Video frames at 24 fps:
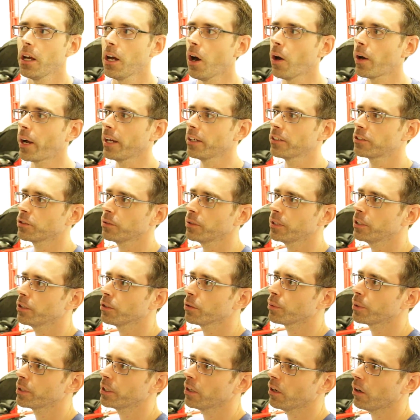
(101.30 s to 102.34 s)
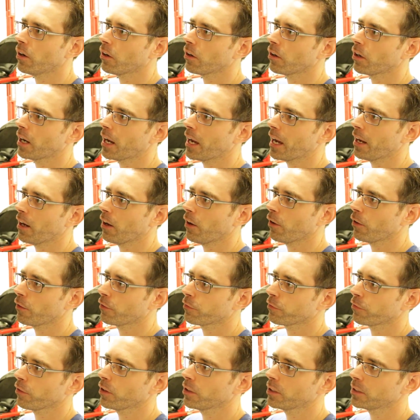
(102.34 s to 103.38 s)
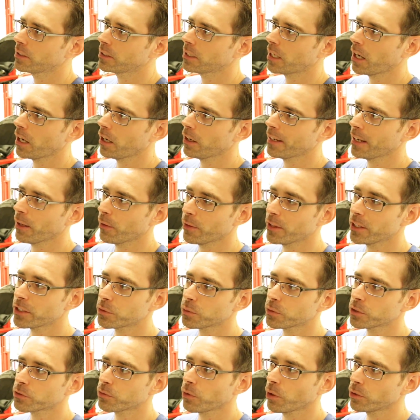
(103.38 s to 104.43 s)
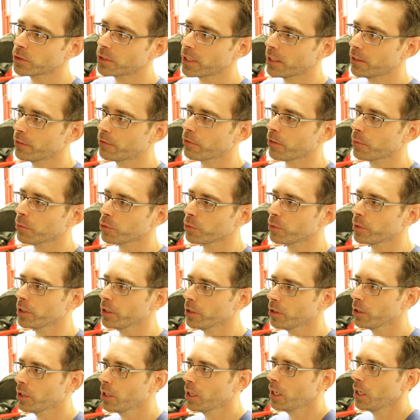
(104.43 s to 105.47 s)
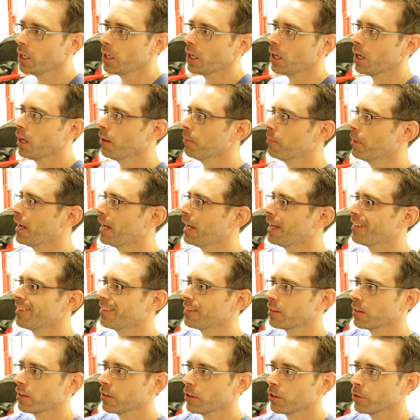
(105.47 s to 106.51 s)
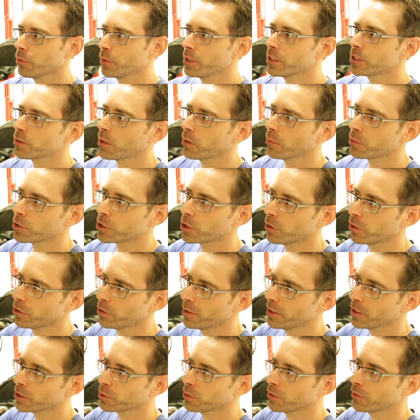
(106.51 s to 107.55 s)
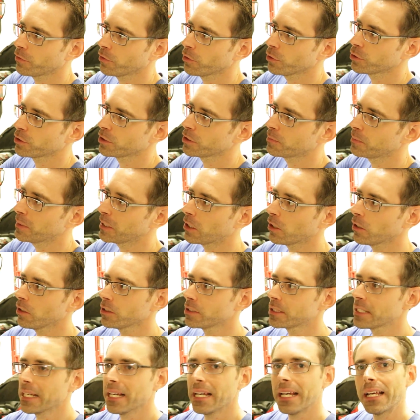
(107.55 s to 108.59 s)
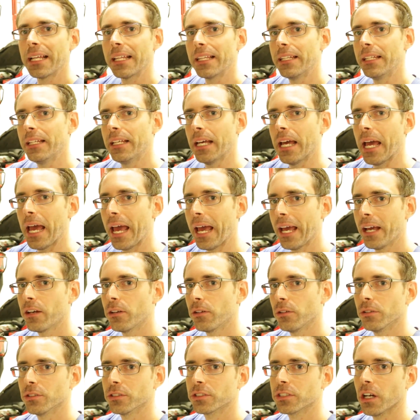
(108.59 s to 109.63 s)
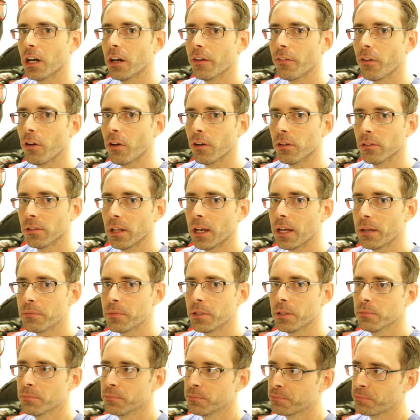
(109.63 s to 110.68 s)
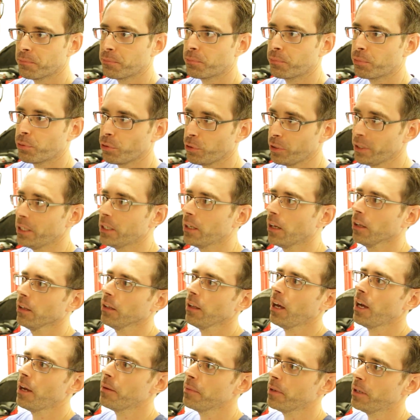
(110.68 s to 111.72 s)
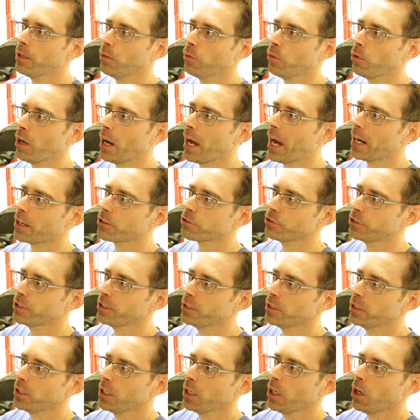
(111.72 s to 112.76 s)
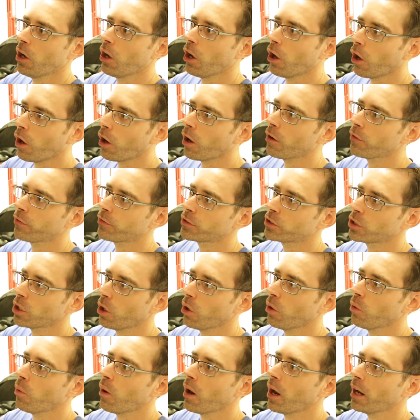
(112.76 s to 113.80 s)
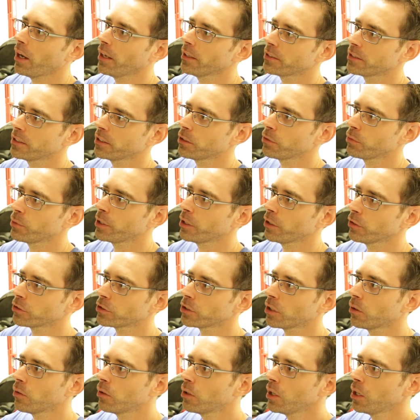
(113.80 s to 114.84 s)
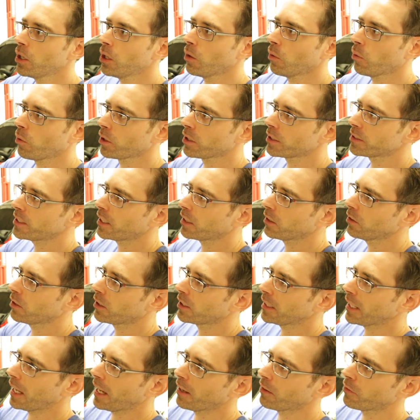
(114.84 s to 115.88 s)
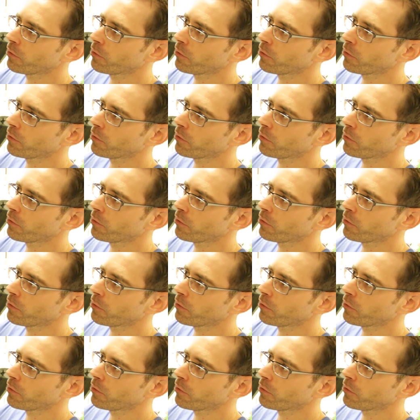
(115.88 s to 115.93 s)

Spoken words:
Okay, so here we are at our front tire. Now this was rotated from the rear, and the reason I'm showing you this one first is because the angles of our alignment, pre-alignment, were actually off toe-wise in the rear. So we're gonna take a look at that.